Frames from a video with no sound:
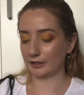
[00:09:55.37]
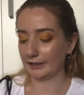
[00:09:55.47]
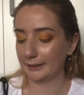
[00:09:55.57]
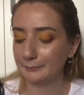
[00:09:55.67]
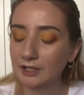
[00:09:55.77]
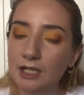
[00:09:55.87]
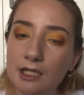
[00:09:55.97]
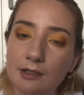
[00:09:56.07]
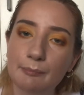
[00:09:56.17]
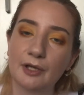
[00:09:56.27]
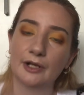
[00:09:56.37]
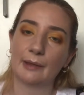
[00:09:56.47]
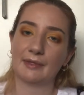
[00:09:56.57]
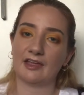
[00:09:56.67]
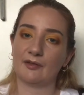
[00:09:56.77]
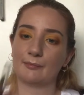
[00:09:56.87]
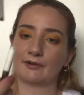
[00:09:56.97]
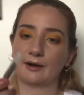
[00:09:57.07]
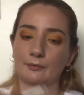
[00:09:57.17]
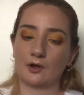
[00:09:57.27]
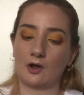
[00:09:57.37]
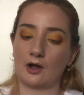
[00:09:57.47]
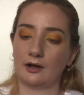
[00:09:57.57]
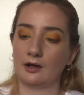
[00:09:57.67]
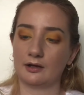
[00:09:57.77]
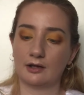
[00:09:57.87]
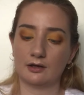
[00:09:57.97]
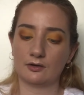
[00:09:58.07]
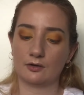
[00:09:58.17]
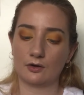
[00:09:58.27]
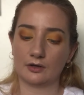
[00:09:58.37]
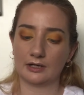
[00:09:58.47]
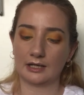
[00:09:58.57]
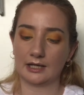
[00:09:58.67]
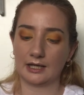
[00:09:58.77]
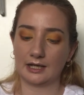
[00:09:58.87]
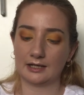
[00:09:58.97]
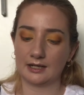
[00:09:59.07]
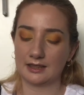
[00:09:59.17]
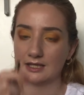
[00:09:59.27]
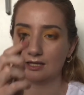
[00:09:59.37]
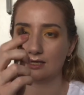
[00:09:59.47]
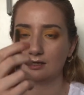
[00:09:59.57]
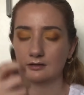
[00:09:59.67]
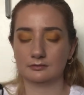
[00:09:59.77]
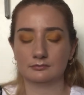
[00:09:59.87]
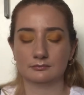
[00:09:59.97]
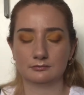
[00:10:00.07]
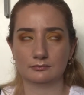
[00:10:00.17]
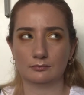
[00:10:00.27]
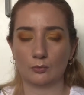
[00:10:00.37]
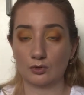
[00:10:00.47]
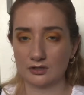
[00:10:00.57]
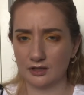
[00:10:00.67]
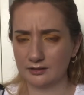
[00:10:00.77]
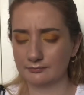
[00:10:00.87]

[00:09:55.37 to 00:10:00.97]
am going to put a bit of brown eyeliner on in the waterline.